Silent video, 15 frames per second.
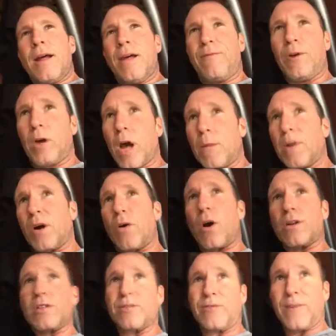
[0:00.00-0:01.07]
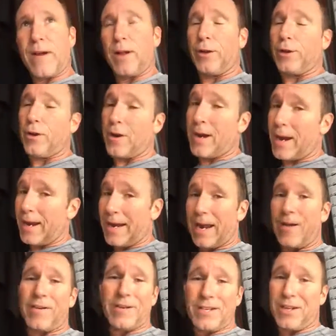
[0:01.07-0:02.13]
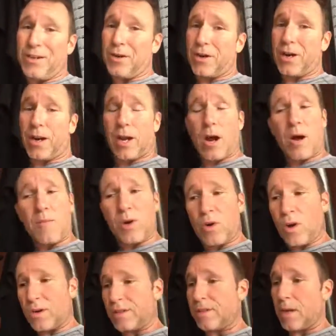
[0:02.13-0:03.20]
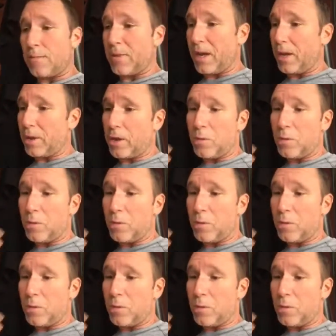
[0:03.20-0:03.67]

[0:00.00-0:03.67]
if you come across a failure, and I guarantee you're going to come across something,